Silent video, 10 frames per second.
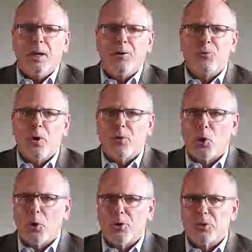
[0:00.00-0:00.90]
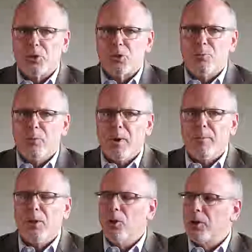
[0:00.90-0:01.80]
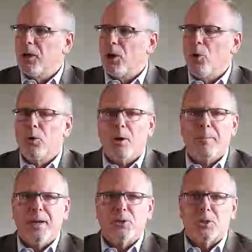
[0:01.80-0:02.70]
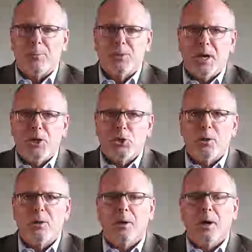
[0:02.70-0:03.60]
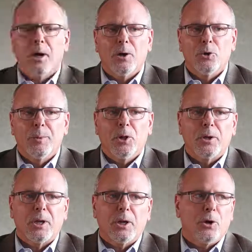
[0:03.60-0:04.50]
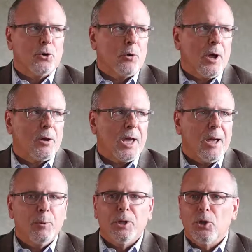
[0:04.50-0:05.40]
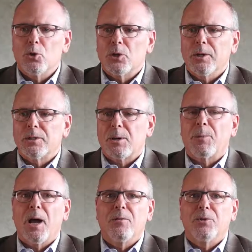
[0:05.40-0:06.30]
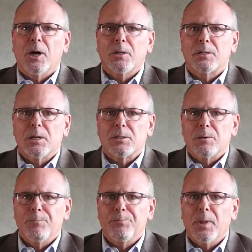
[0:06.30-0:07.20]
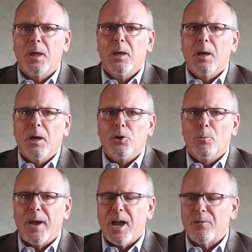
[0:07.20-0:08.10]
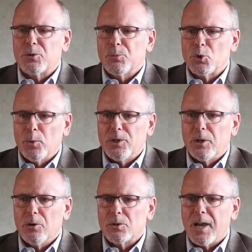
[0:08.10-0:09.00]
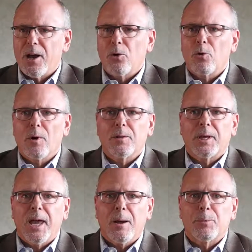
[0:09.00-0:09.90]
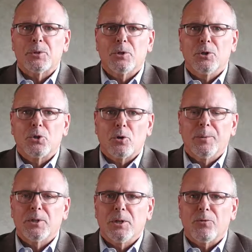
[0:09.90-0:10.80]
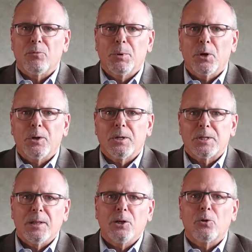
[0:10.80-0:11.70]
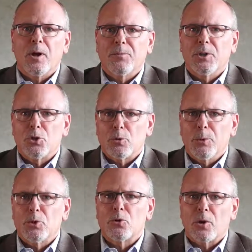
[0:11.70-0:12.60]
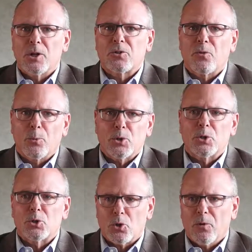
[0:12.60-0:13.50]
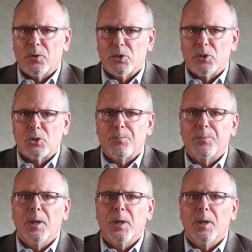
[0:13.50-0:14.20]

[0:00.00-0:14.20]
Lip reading: If you have a large system, you may be looking at owning a main substation. You'll be looking at underground cabling, usually in some kind of duct system. You may have some switchgear scattered around the campus to distribute to different buildings, and then you'll have the distribution transformers and services.